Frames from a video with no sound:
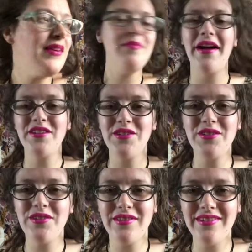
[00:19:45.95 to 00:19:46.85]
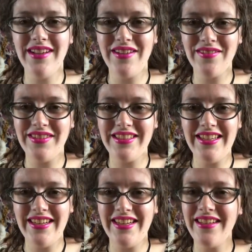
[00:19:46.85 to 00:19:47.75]
Magical every
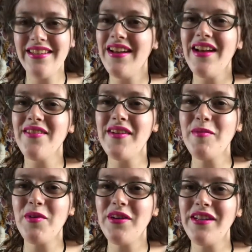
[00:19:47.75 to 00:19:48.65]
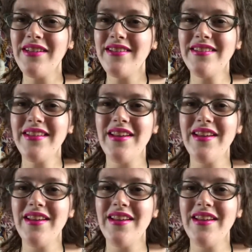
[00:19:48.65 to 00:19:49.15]
day, every morning,